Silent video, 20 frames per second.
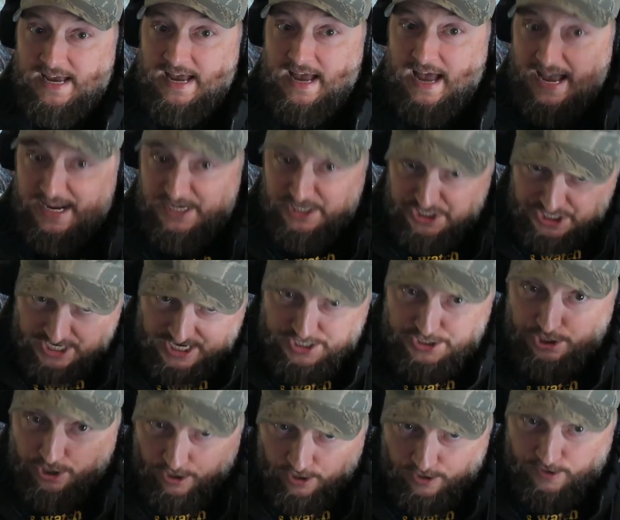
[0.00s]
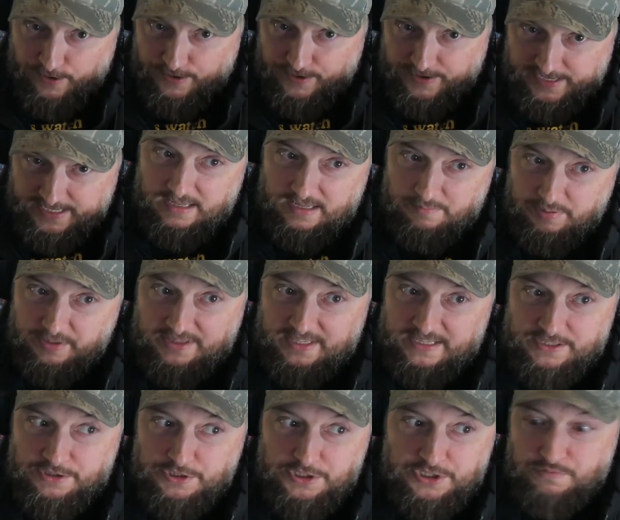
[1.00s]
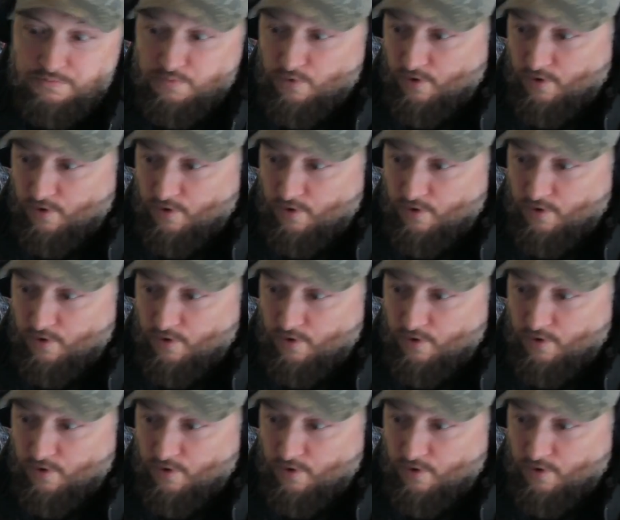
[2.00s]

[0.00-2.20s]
and she turned. But these are just more